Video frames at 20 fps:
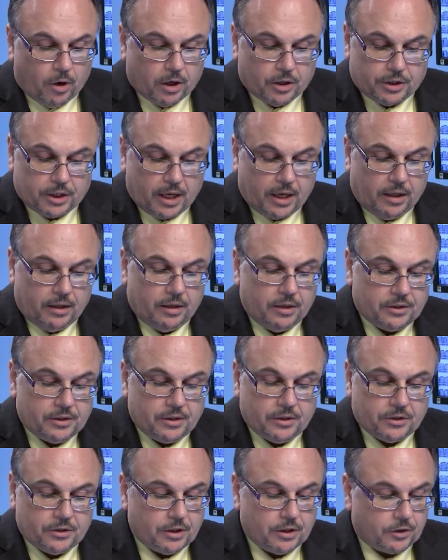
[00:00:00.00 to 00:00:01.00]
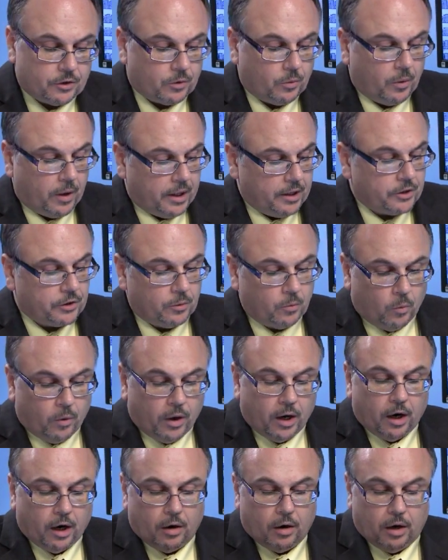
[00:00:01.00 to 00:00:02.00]
RJ, and this is a situation
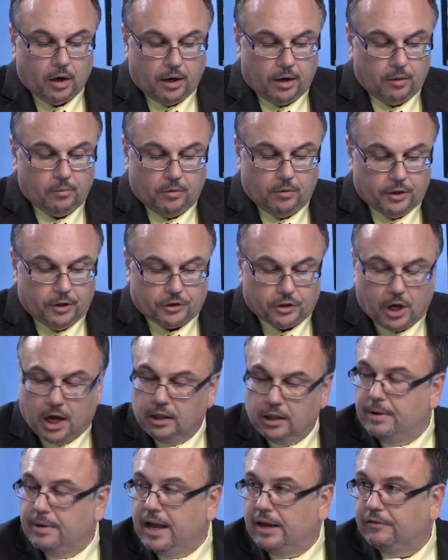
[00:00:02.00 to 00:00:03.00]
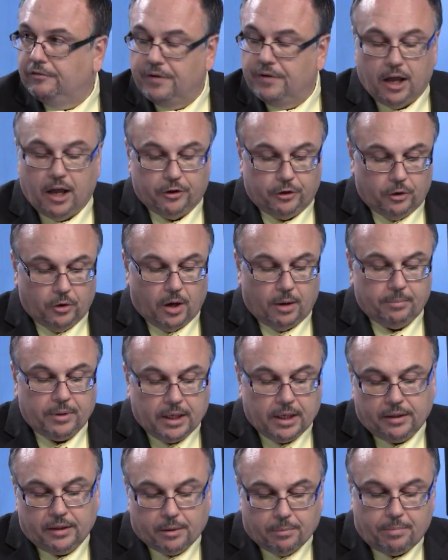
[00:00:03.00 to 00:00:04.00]
where it's all about value. I'm
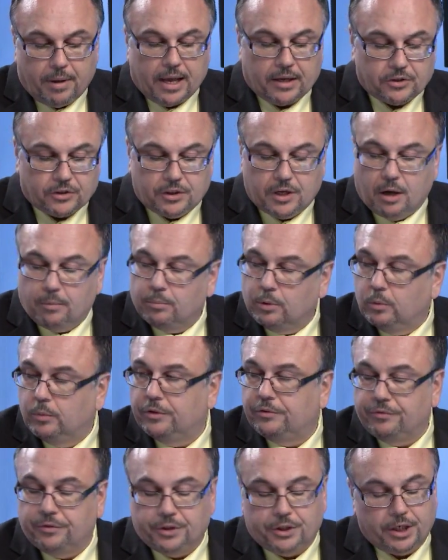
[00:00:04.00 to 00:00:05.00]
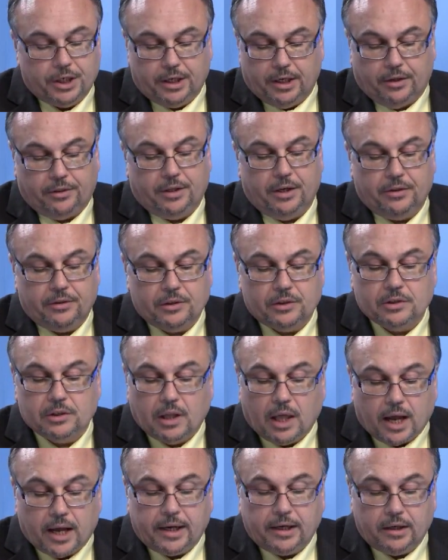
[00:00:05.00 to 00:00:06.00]
getting the best number with Virginia. I think this
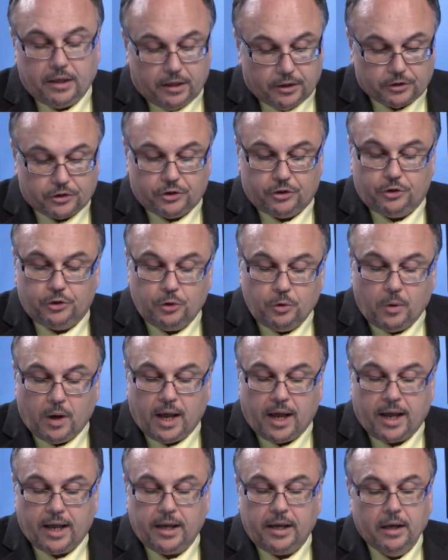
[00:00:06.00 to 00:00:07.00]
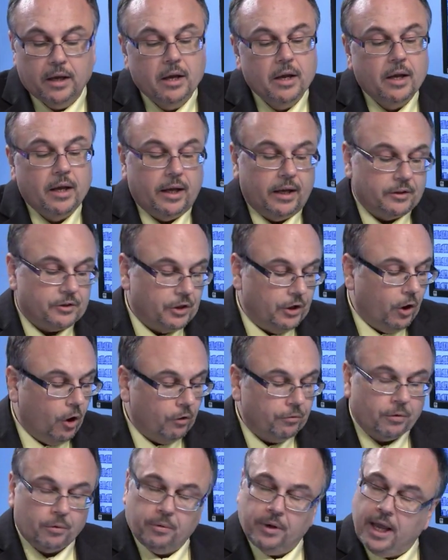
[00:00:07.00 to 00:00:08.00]
line is too high. It's an
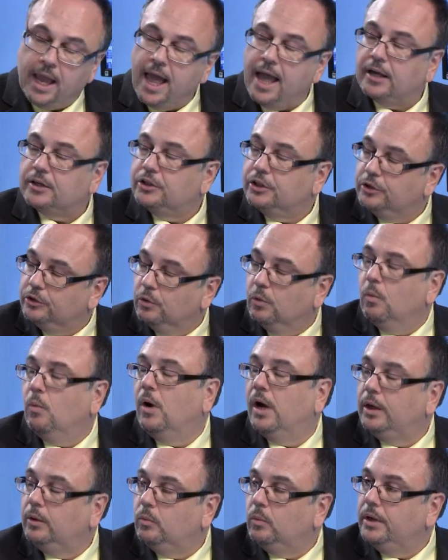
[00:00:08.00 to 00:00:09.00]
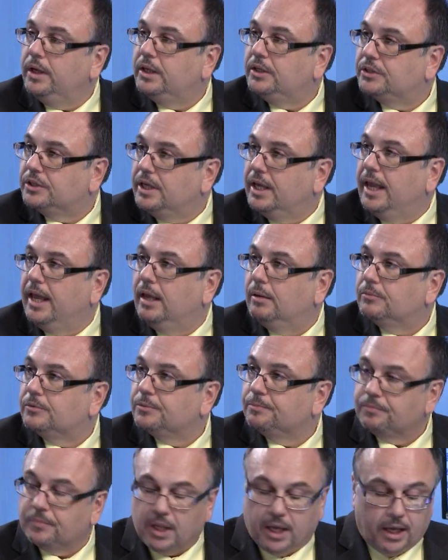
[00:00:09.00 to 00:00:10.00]
overreaction to 1 week's
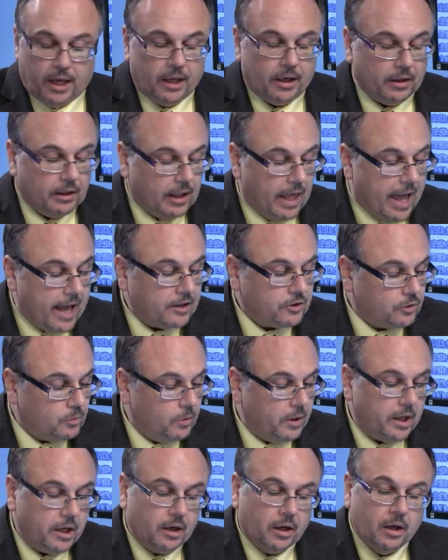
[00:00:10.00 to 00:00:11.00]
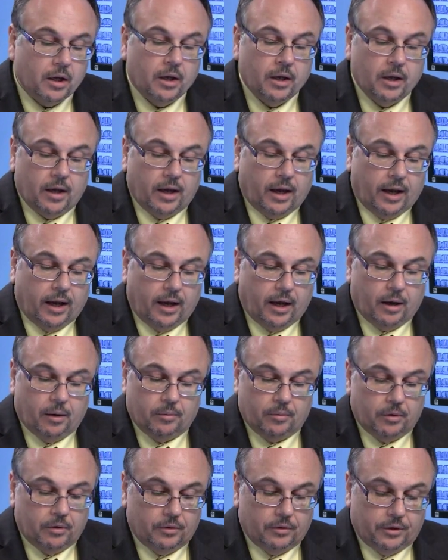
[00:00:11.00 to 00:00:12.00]
games. And last week,
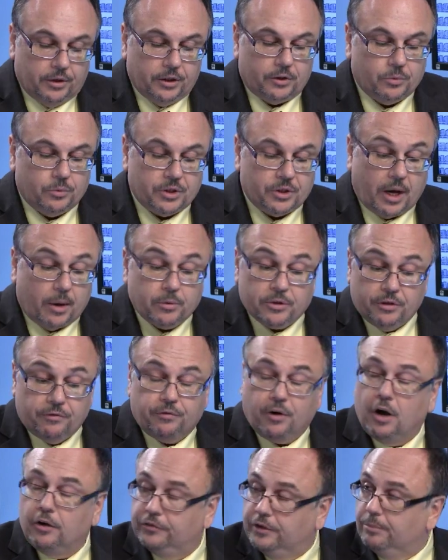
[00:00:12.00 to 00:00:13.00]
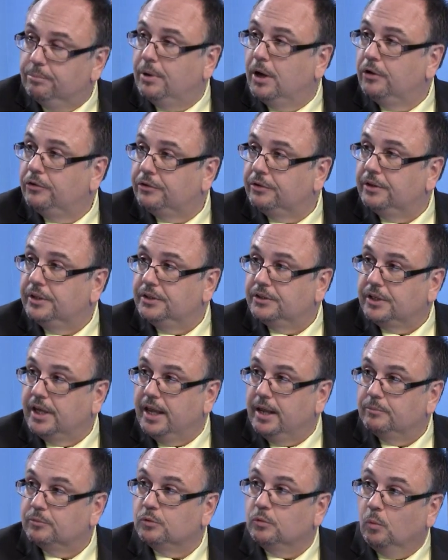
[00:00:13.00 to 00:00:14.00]
I was involved in both of these
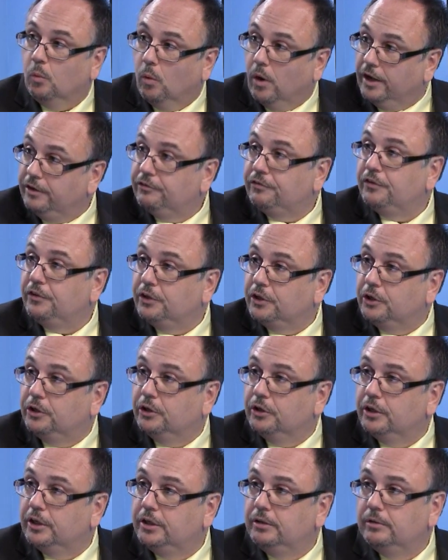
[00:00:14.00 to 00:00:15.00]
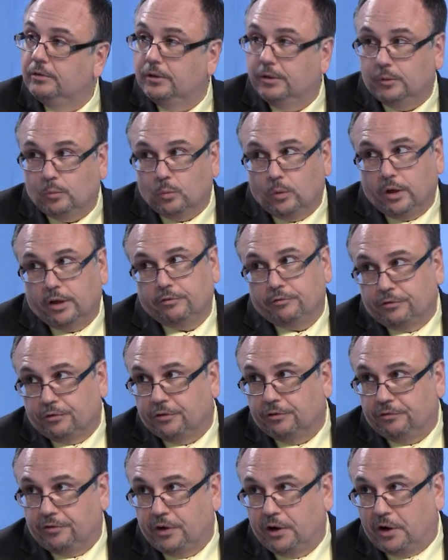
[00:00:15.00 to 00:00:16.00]
games, one for the good and one
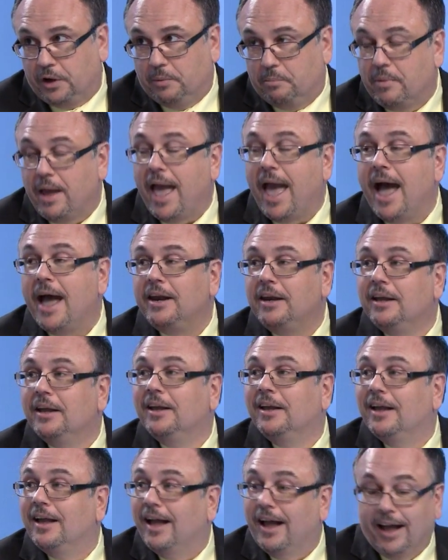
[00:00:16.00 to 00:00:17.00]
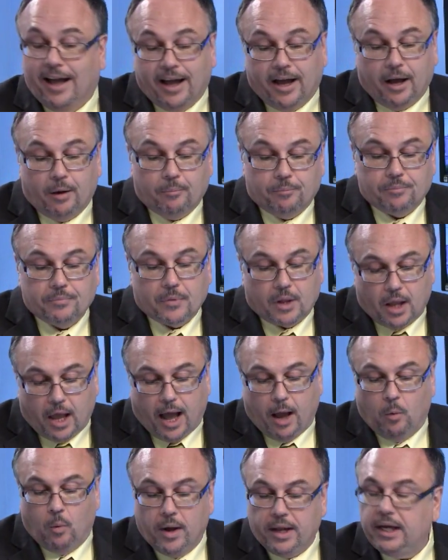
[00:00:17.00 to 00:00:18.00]
for the very bad.
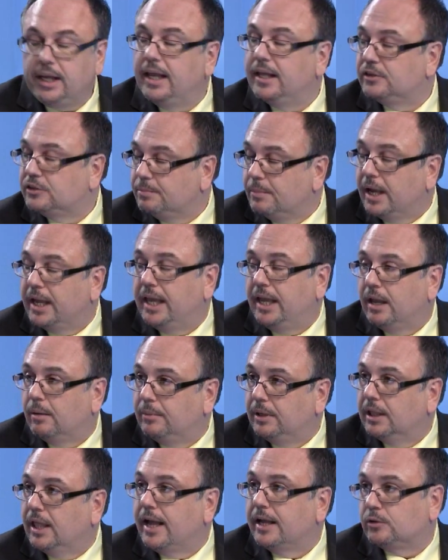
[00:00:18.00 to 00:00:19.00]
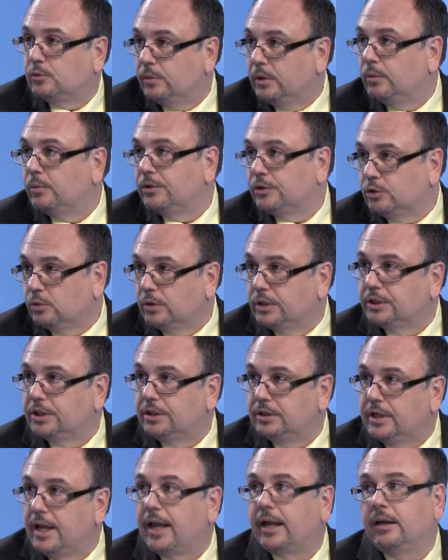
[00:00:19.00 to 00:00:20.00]
I went against Miami last week with
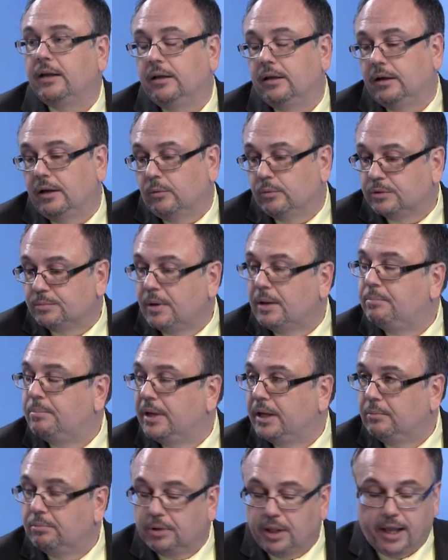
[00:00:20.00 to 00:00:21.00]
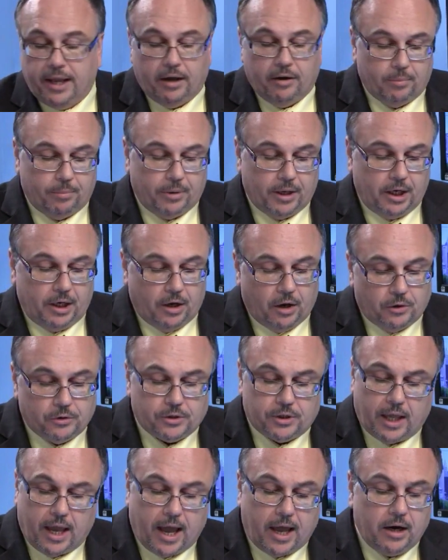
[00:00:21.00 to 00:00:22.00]
Georgia Tech, and that was my big play. Everybody
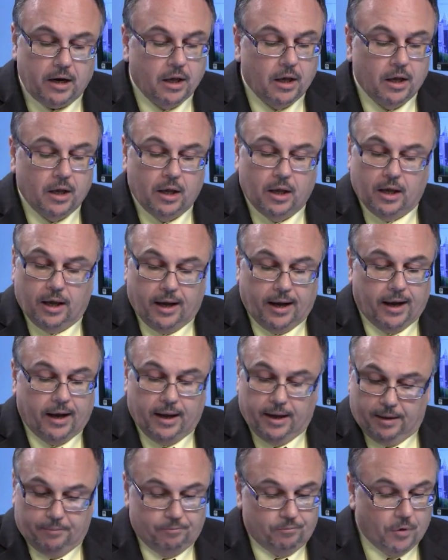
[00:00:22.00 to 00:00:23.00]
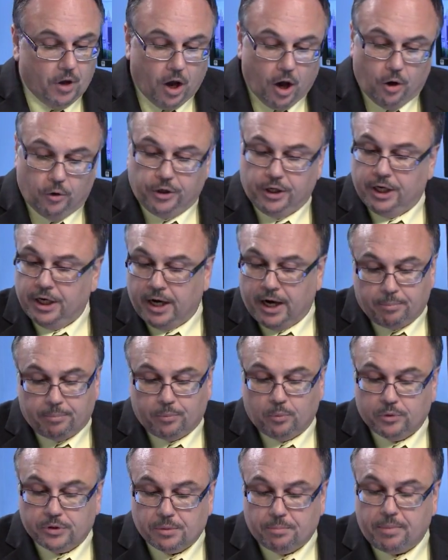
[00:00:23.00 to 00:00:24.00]
knows that. Owning it
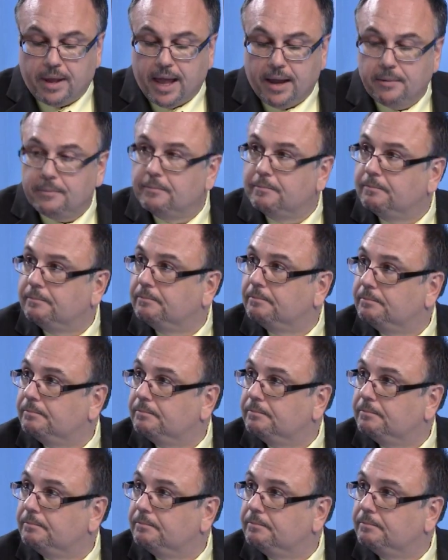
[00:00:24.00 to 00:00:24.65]
up was a bet.